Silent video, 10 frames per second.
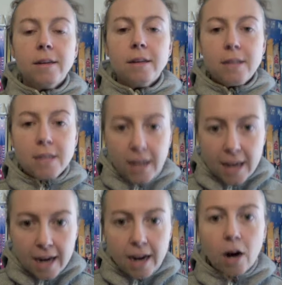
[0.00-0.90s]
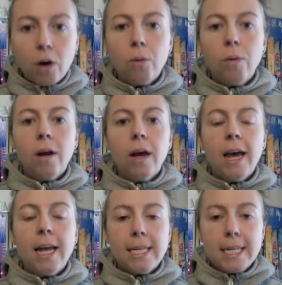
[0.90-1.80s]
to get out
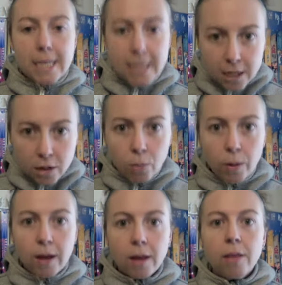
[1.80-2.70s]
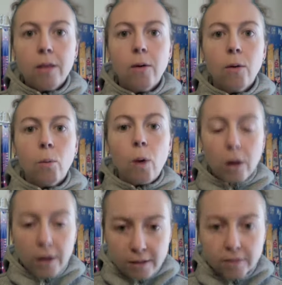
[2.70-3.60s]
and to deal with
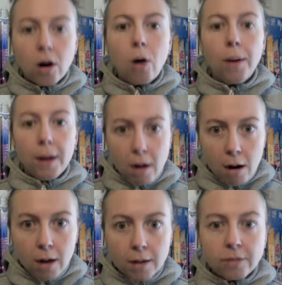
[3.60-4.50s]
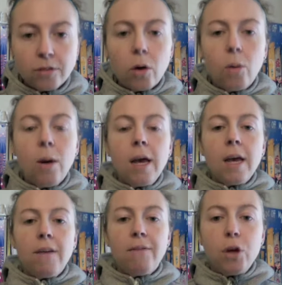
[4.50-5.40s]
what is going on. So
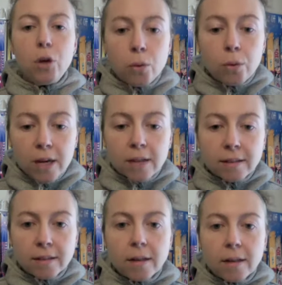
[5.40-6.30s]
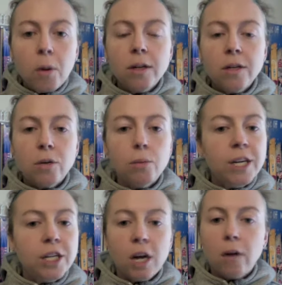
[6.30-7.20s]
if you need someone to
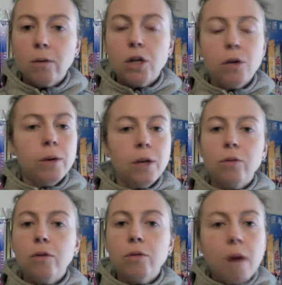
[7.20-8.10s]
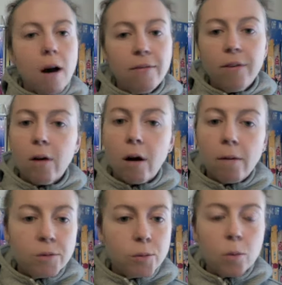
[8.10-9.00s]
reach out to and you do not feel
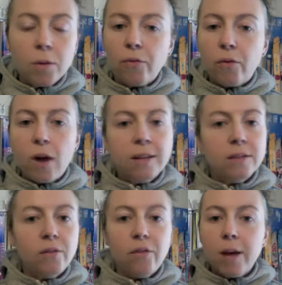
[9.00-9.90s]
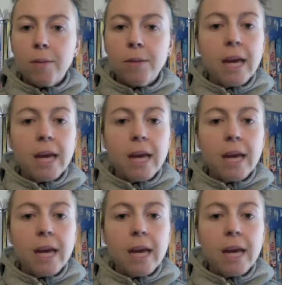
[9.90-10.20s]
comfortable with friends, family,